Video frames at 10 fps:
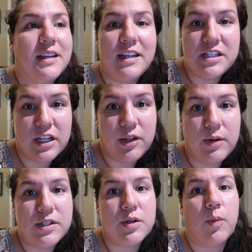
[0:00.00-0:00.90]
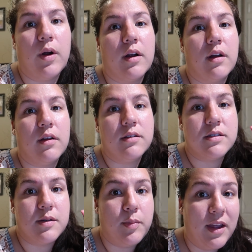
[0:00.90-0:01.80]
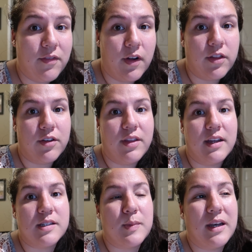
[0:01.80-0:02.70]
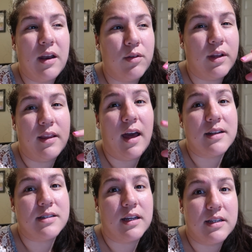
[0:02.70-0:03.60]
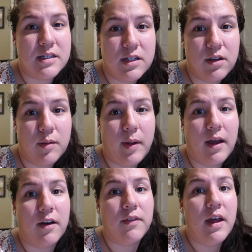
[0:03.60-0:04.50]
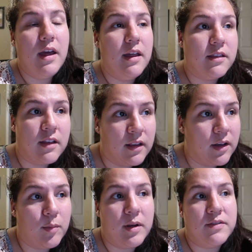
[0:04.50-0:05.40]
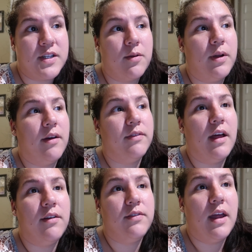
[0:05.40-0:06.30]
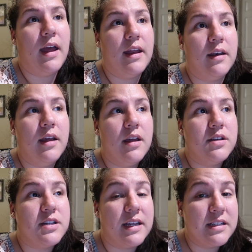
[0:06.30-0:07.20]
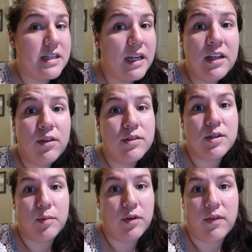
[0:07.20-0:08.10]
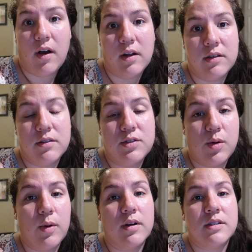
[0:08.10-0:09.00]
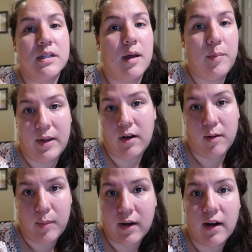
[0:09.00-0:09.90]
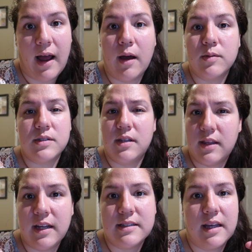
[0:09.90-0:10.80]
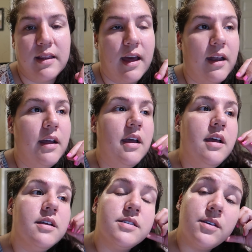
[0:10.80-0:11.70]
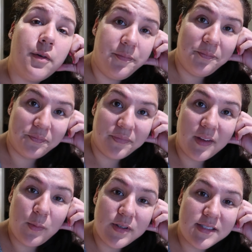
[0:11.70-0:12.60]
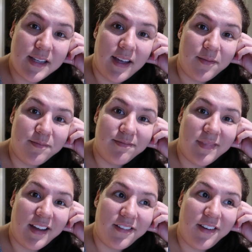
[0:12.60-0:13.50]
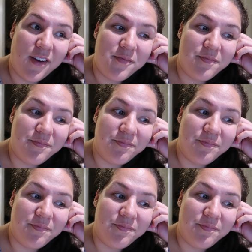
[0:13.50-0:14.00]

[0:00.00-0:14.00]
continuing to work to pay for other things, but not only that, to continue to pay off the little bit of debt we have left and to continue to move on towards a bigger and better house and things like that. So we'll see. I don't know.